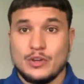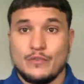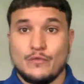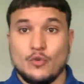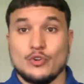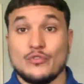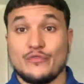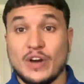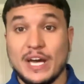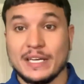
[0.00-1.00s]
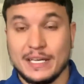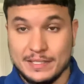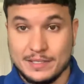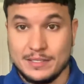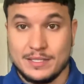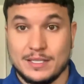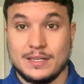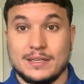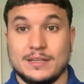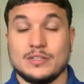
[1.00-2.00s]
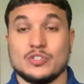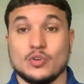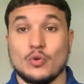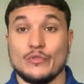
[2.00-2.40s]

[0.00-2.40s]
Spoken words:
for your finances. So